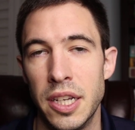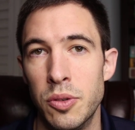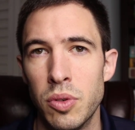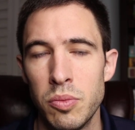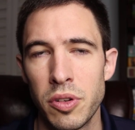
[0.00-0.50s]

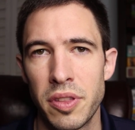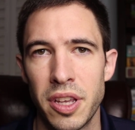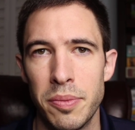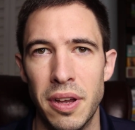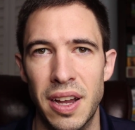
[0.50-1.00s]
And one more
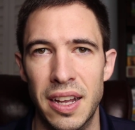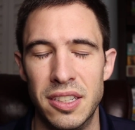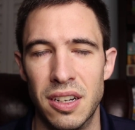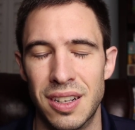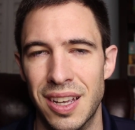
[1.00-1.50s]
thing about
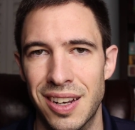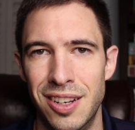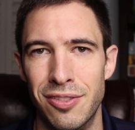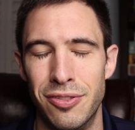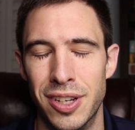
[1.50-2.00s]
iTalki, I
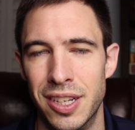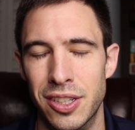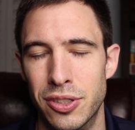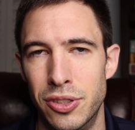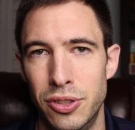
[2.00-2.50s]
didn't find
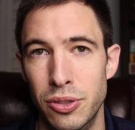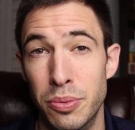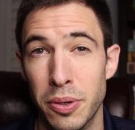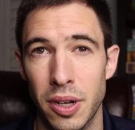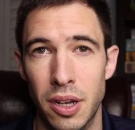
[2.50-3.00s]
it
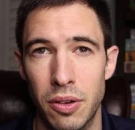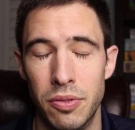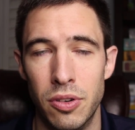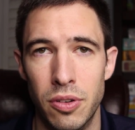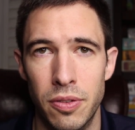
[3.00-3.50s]
super
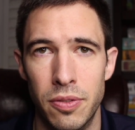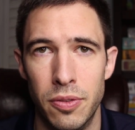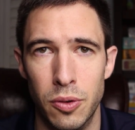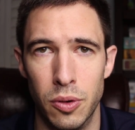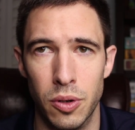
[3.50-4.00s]
helpful
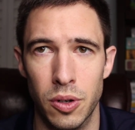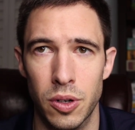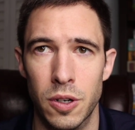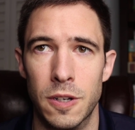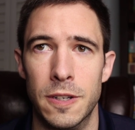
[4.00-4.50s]

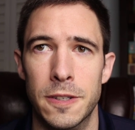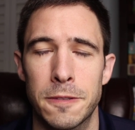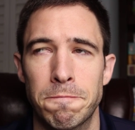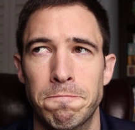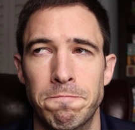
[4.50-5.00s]

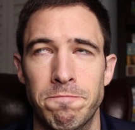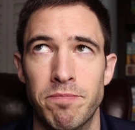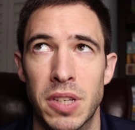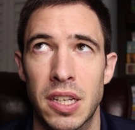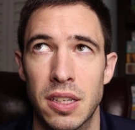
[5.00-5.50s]
for
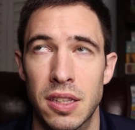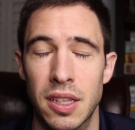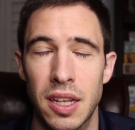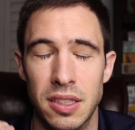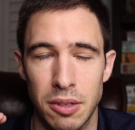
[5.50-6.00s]

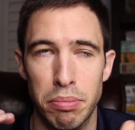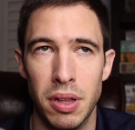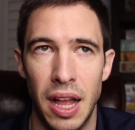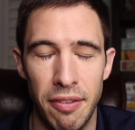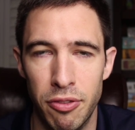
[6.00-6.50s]
as a
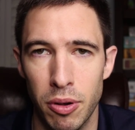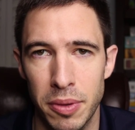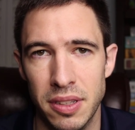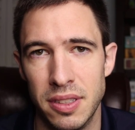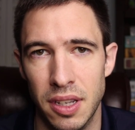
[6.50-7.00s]

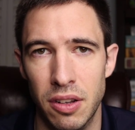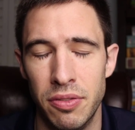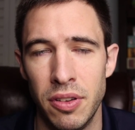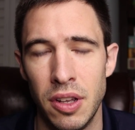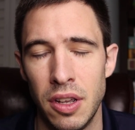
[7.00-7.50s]
platform
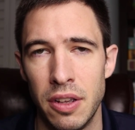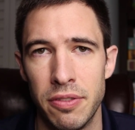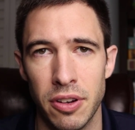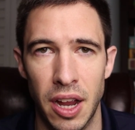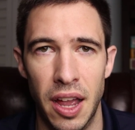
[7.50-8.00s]
itself
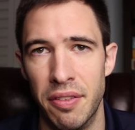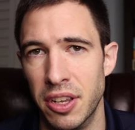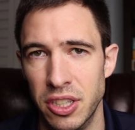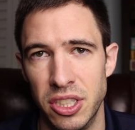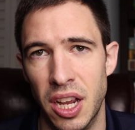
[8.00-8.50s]
for
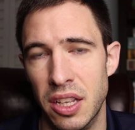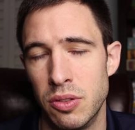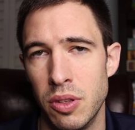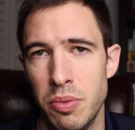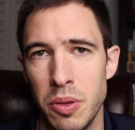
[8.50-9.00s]
having
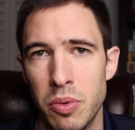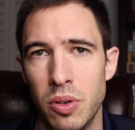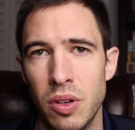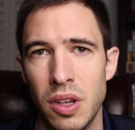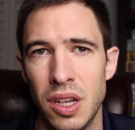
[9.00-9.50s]
chats with
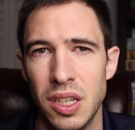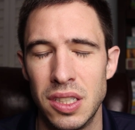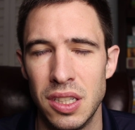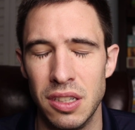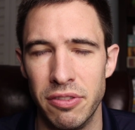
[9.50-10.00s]
people. I
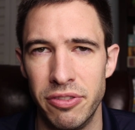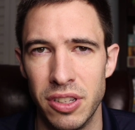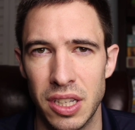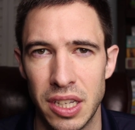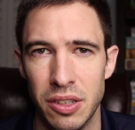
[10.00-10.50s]
just didn't
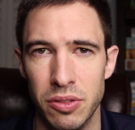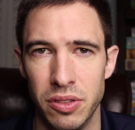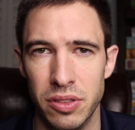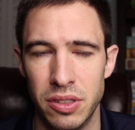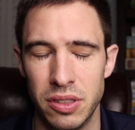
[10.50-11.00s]
feel like it
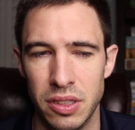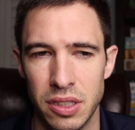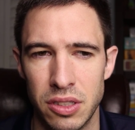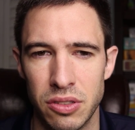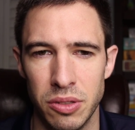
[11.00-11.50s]
was
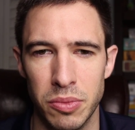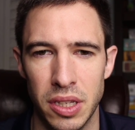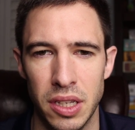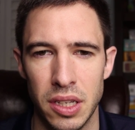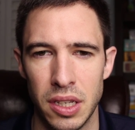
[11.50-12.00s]

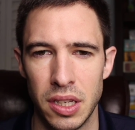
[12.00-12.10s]
extremely